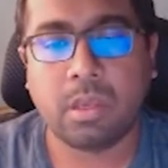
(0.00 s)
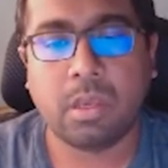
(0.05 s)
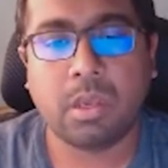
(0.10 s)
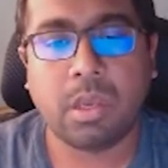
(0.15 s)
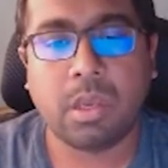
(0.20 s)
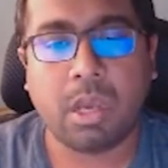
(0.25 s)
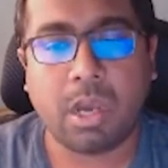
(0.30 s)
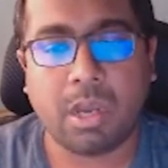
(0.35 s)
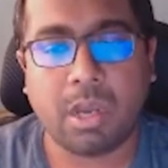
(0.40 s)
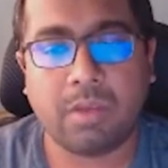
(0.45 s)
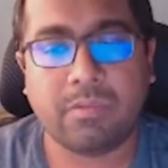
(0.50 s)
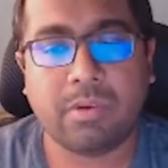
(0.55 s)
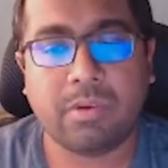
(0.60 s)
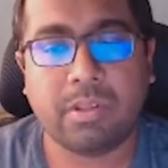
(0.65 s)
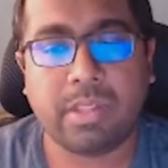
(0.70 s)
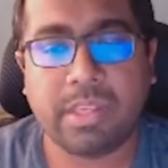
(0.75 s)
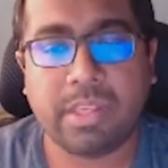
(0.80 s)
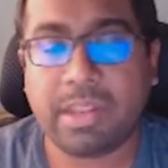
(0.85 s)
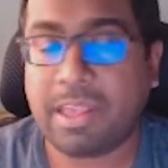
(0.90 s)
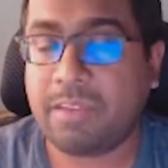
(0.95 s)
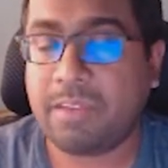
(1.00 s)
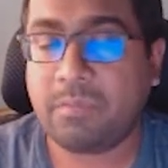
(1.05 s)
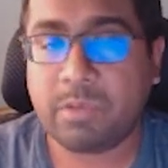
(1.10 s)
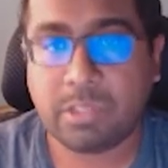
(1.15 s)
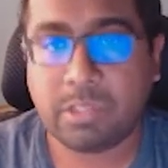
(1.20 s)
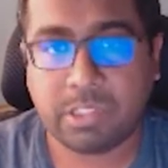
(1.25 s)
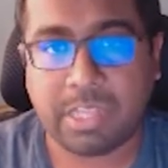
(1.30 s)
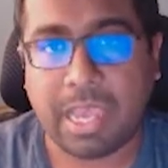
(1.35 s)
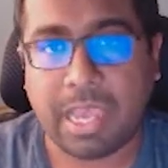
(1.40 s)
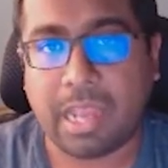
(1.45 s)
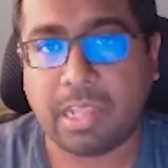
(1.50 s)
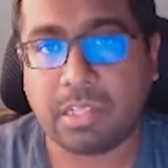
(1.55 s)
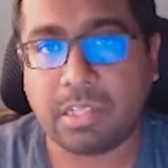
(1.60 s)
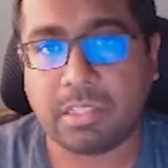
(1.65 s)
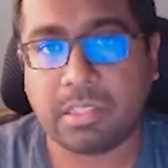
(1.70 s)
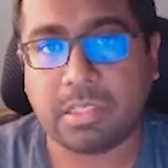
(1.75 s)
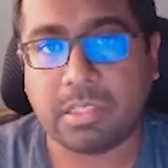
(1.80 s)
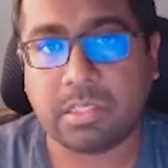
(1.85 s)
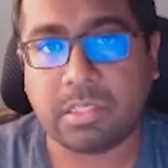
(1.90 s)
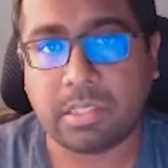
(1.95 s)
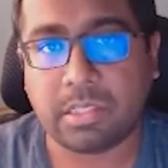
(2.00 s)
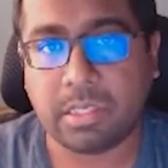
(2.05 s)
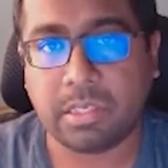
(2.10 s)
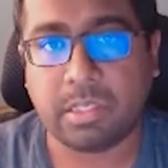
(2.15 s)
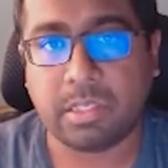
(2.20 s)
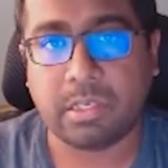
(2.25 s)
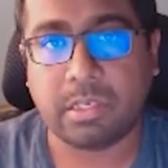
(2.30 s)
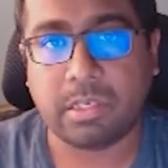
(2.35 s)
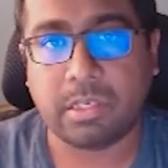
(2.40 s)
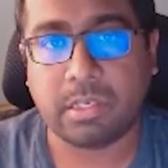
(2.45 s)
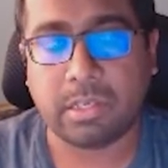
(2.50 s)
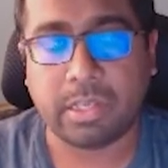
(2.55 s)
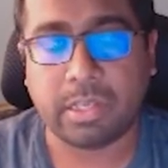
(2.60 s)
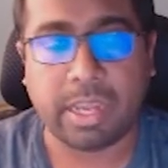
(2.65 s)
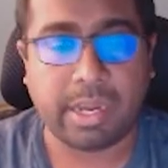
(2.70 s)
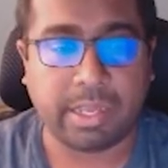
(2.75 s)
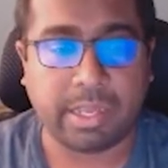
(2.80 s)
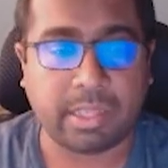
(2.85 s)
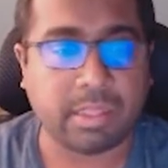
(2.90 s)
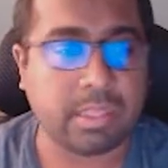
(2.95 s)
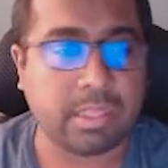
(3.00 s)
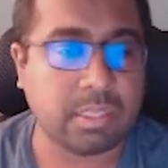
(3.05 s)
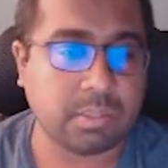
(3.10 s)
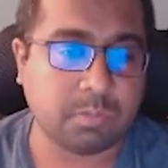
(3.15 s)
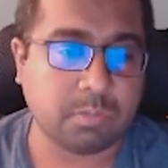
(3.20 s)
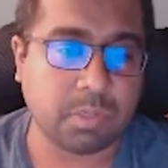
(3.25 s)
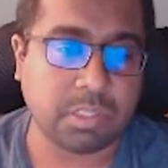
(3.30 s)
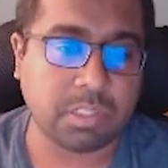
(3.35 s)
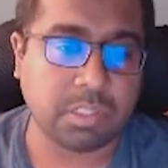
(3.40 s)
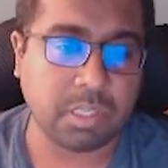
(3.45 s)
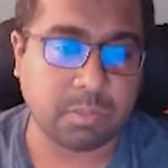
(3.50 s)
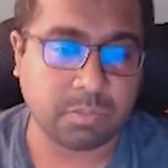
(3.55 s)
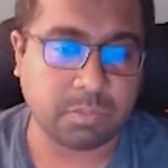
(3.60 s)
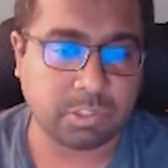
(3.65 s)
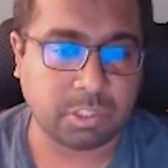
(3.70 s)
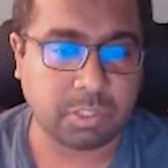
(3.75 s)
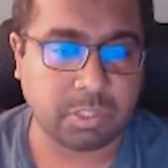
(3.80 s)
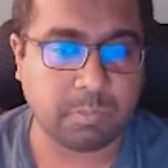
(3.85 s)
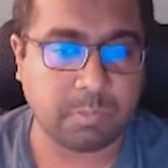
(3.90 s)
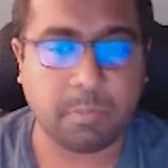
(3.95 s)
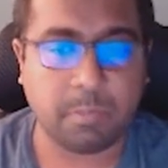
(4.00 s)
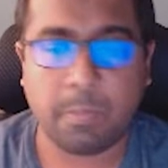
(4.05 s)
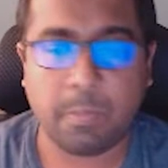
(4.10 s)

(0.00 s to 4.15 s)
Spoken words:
However, there have been challenges in getting these merged upstream.